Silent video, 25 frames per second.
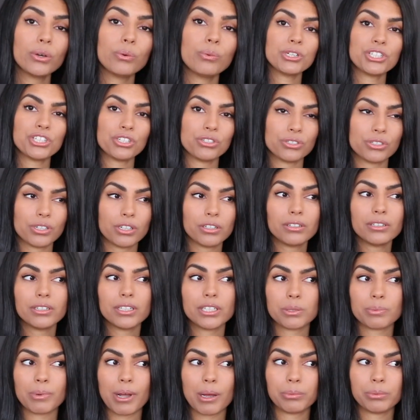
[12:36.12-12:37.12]
which in turn
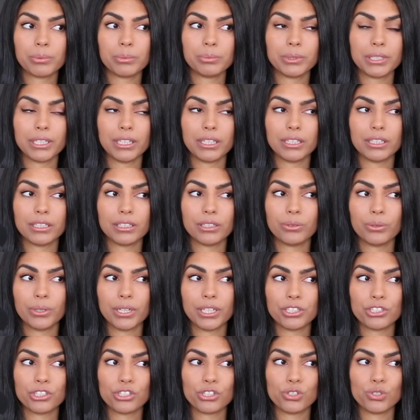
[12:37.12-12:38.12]
is probably
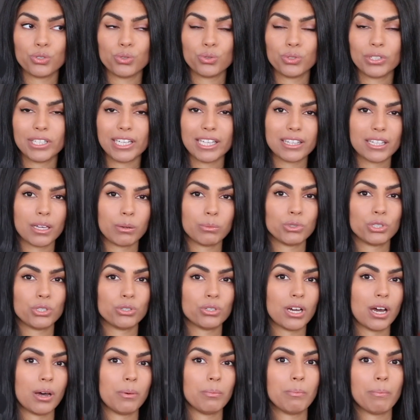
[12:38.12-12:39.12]
going to get them to
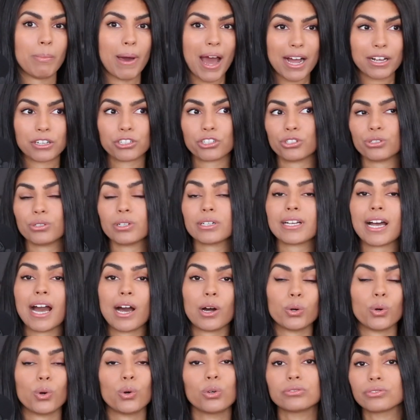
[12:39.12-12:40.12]
come back to your
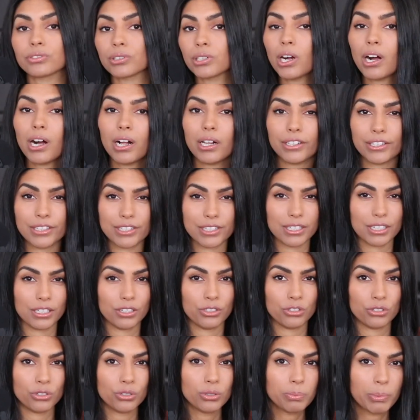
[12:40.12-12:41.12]
account overall and see
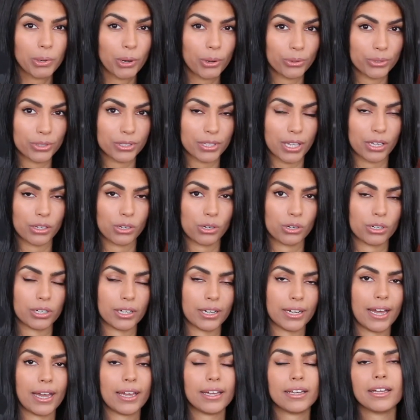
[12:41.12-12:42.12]
new posts that you
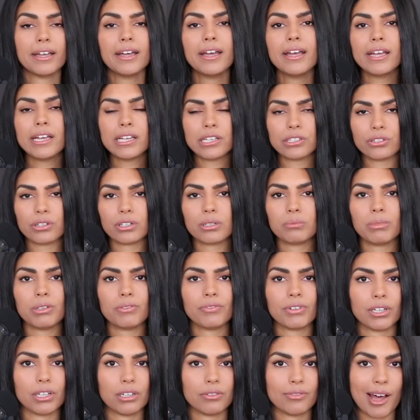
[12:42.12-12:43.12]
create. So it can be
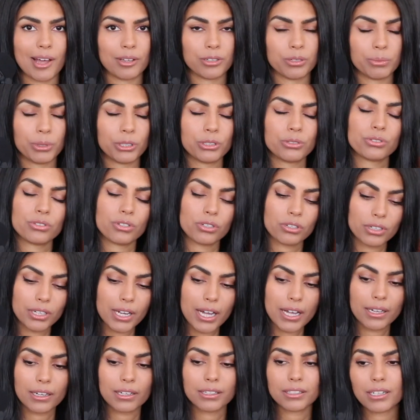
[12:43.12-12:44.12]
very valuable. So
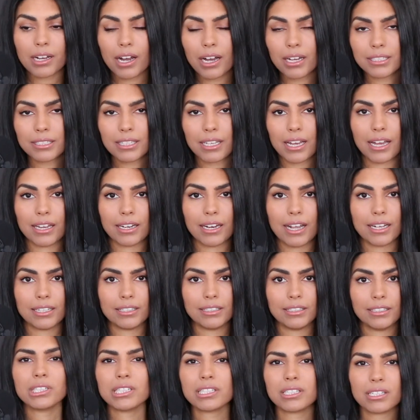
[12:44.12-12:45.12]
create good content
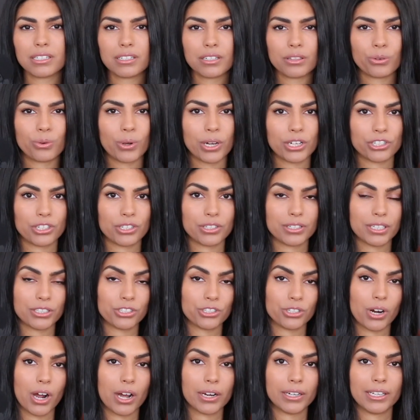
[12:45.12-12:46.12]
and listen to the questions that
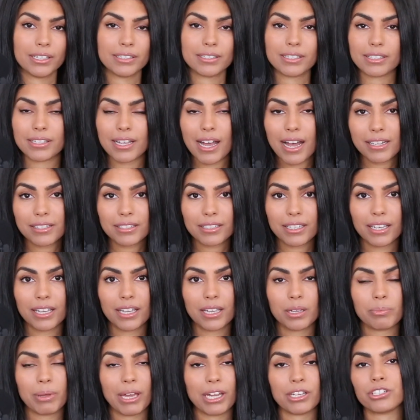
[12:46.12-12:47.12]
your audience is
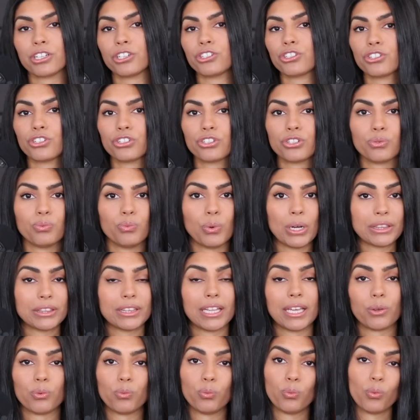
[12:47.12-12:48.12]
asking, pay attention to what
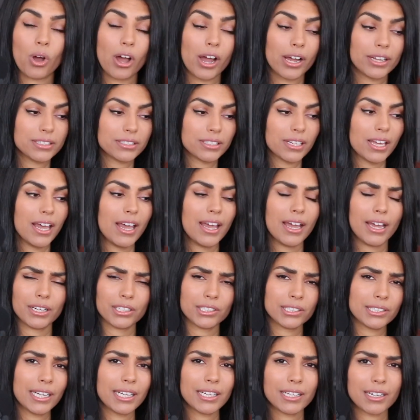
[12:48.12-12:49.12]
they want, and
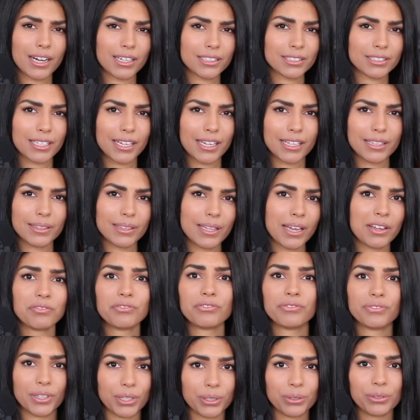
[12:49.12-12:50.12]
create content that
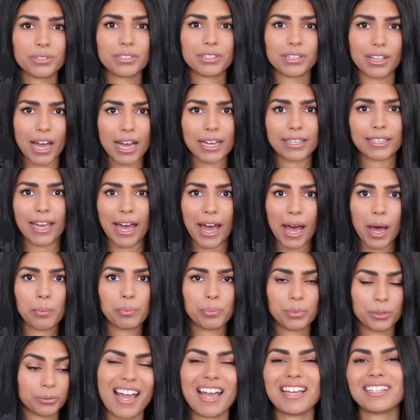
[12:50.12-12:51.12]
fills that
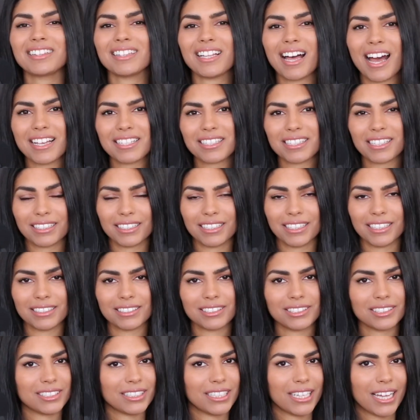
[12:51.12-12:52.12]
gap. And lastly,
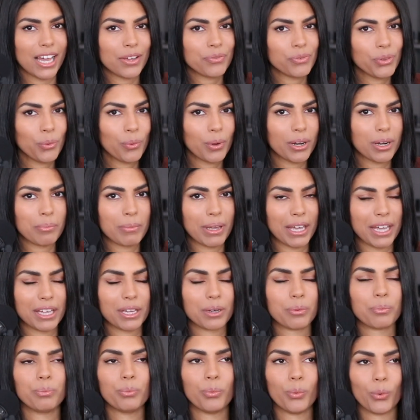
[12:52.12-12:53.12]
if you want to make
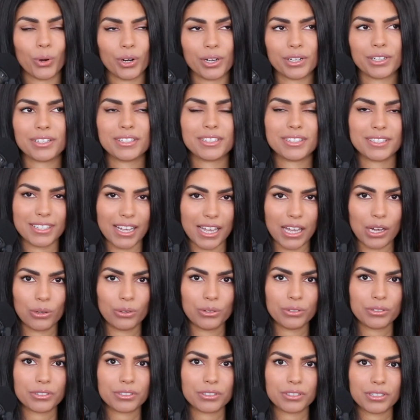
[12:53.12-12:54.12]
more
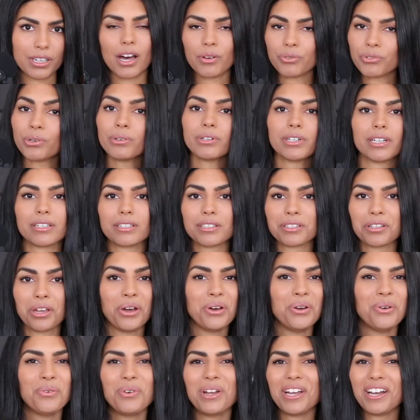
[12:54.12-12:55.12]
sales. Of course,
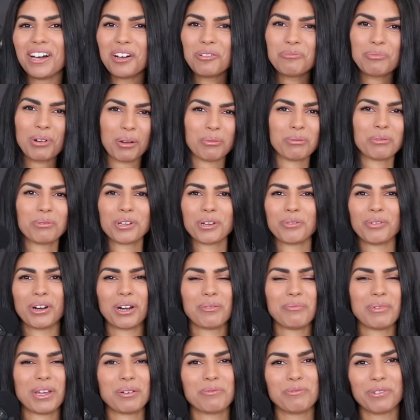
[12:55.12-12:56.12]
we all probably want to
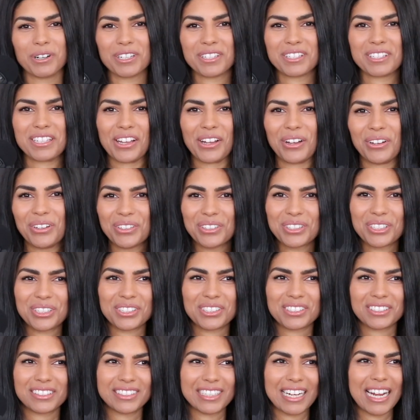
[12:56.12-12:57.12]
make more sales,
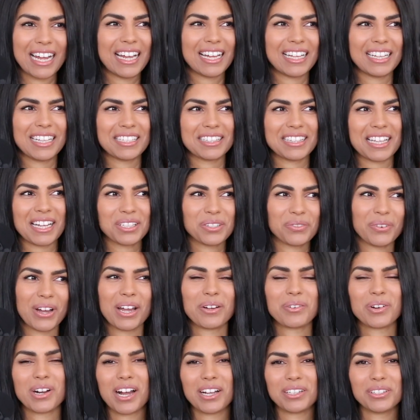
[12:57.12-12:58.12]
right? Like that's why
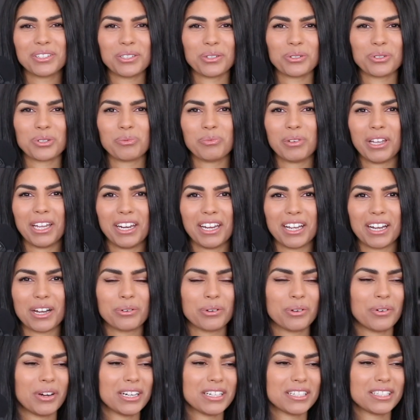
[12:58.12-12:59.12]
we're on social media.
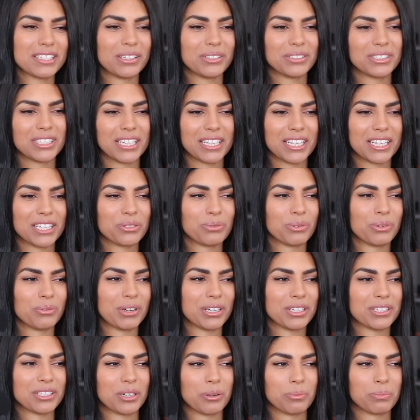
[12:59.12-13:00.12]
We want to sell tickets. We
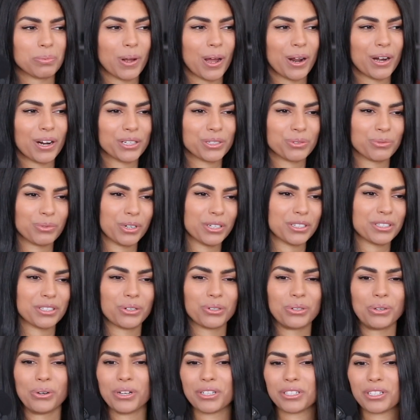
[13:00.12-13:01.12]
want to sell products. We want to sell
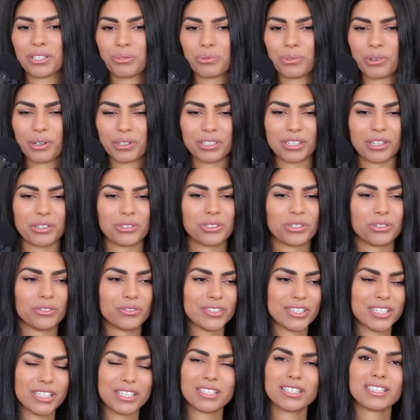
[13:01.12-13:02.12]
courses. We want to sell
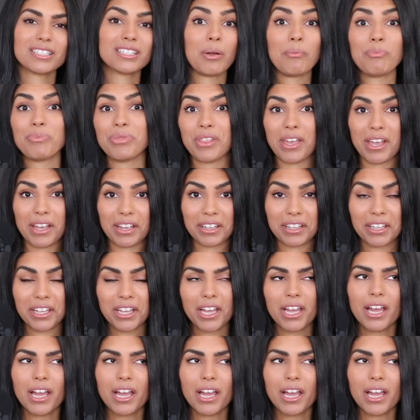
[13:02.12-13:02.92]
services, something.